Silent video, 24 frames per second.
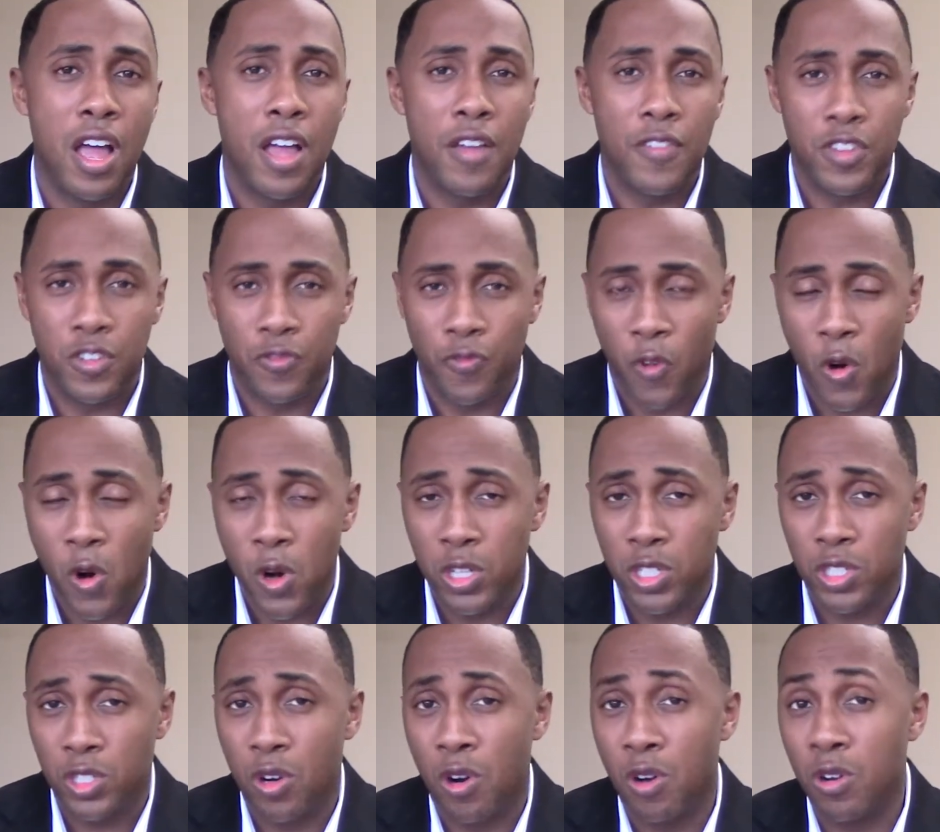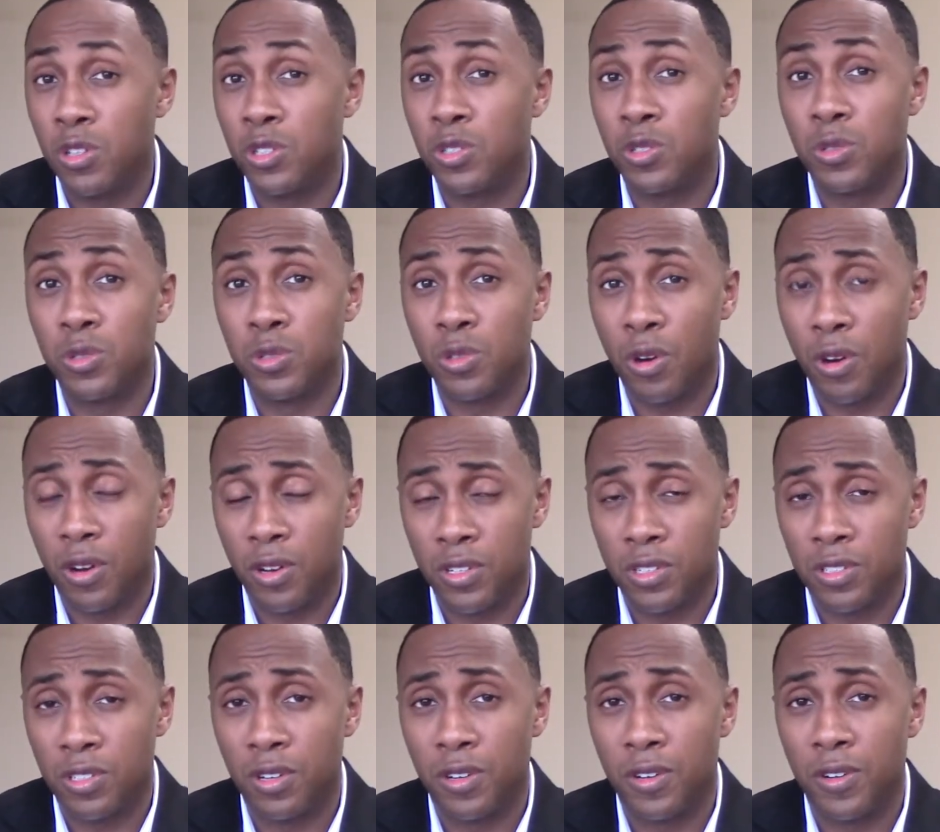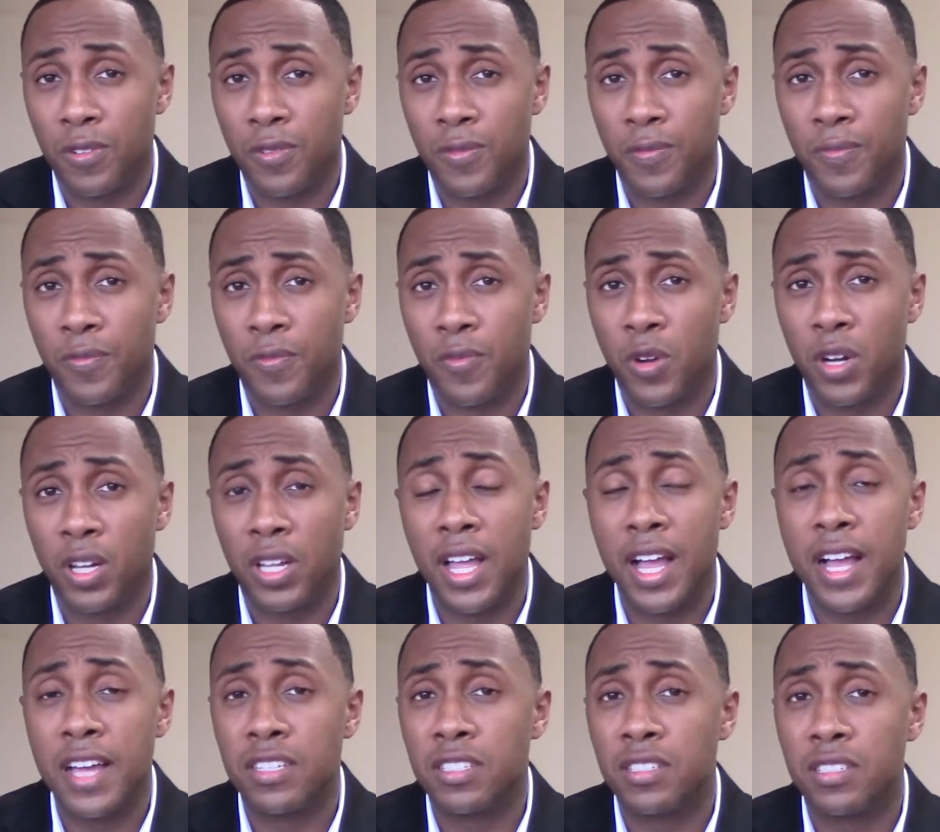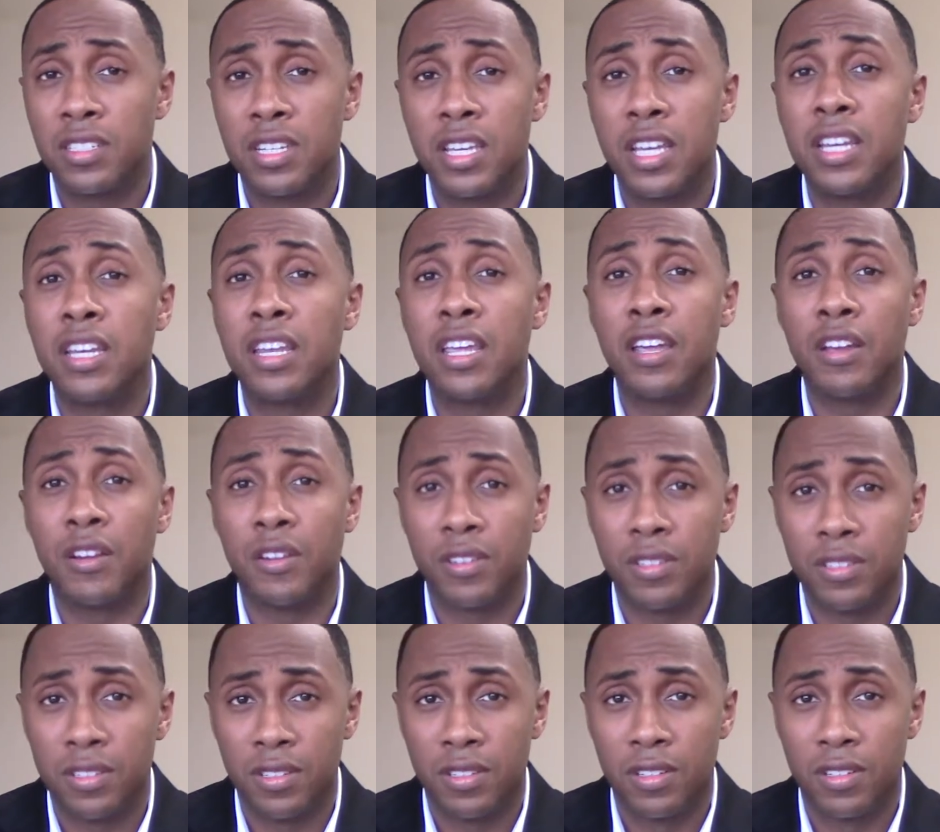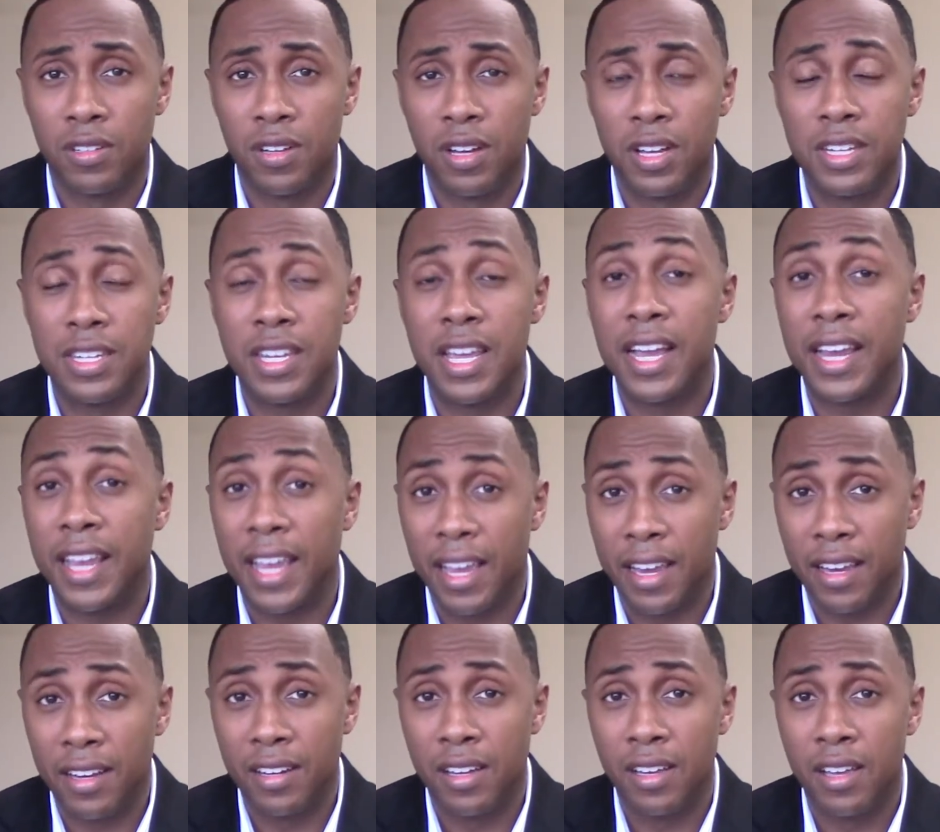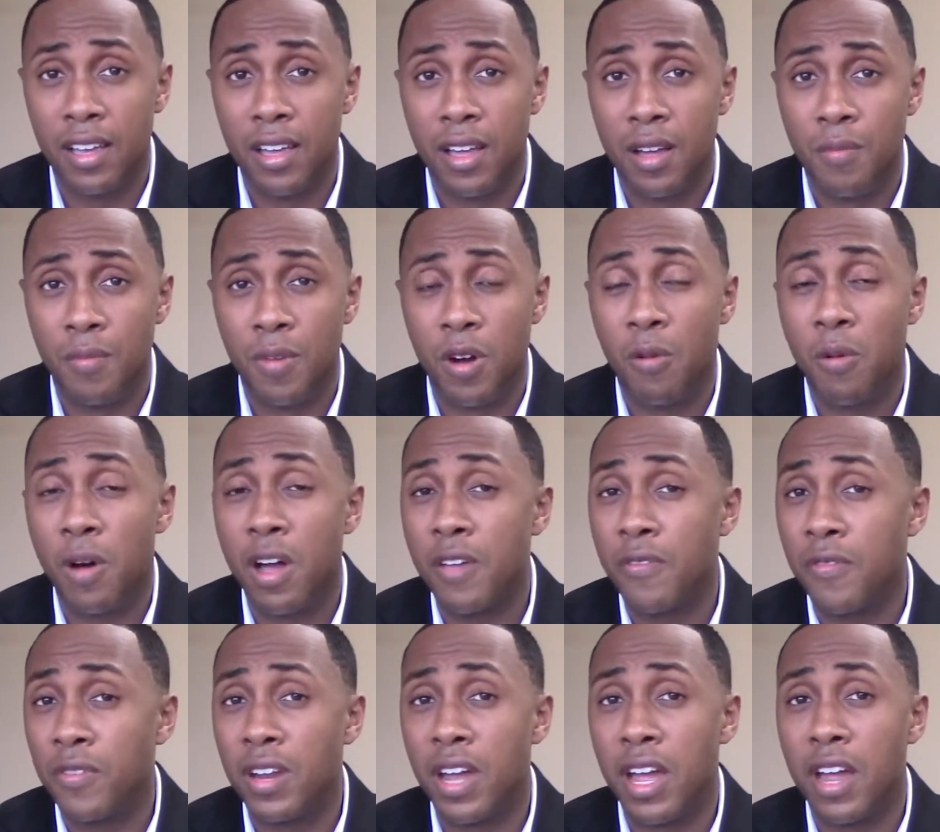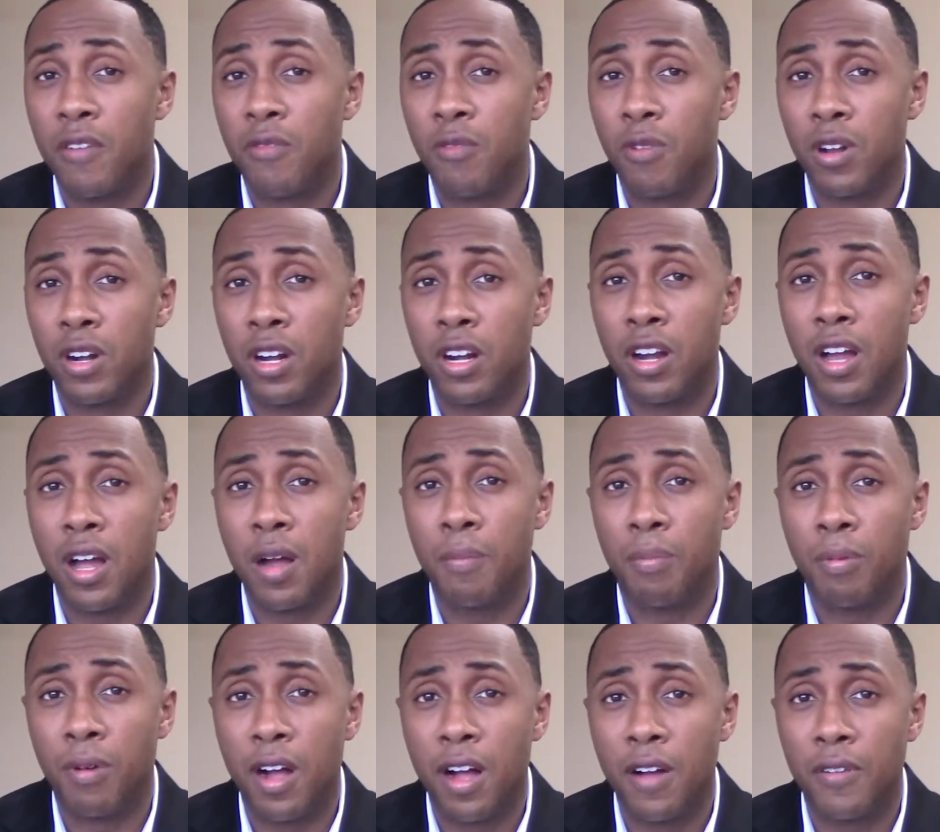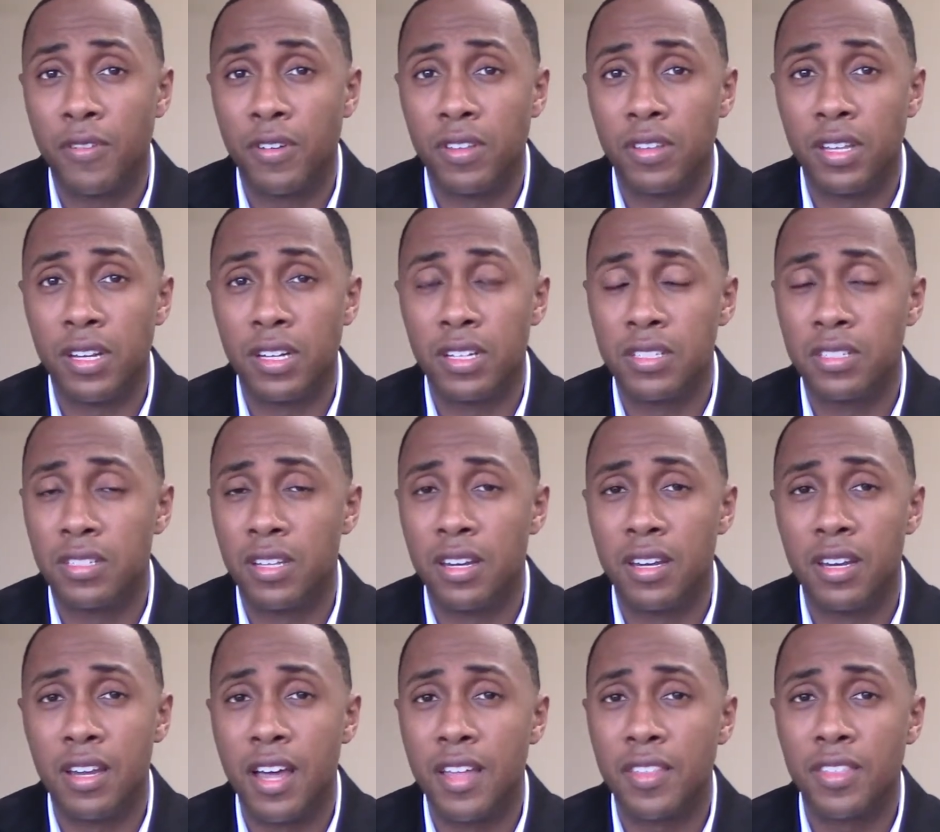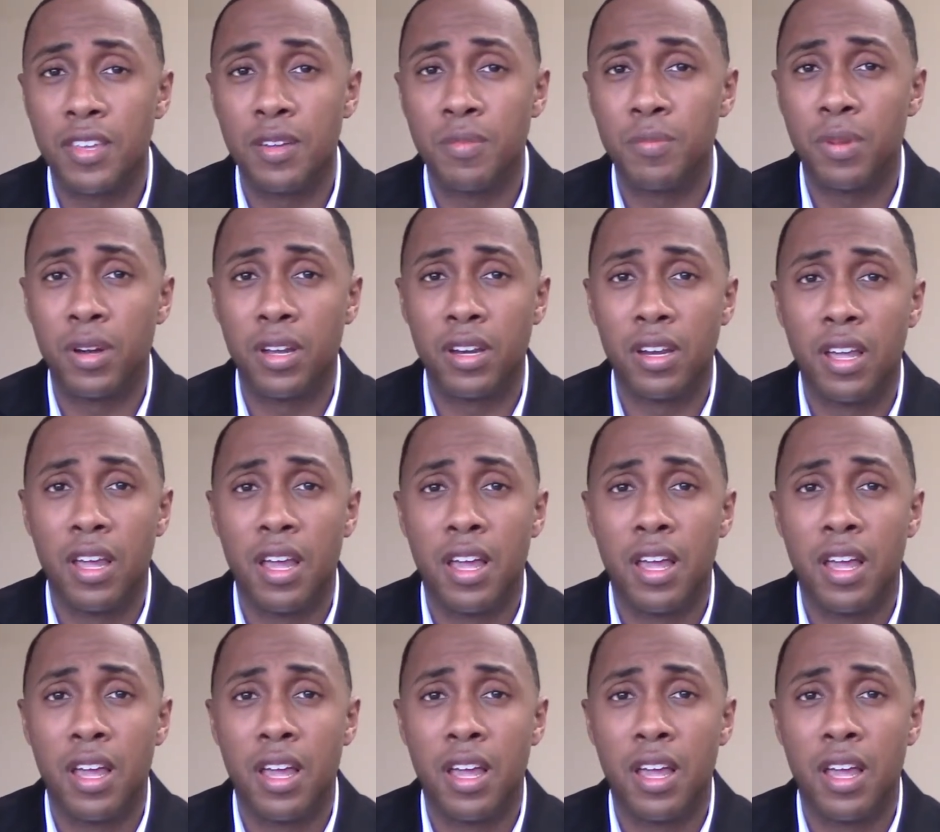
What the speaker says: As far as charter schools are concerned, for the last 10 years, a decade, my wife and I have run a nonprofit that has done nothing but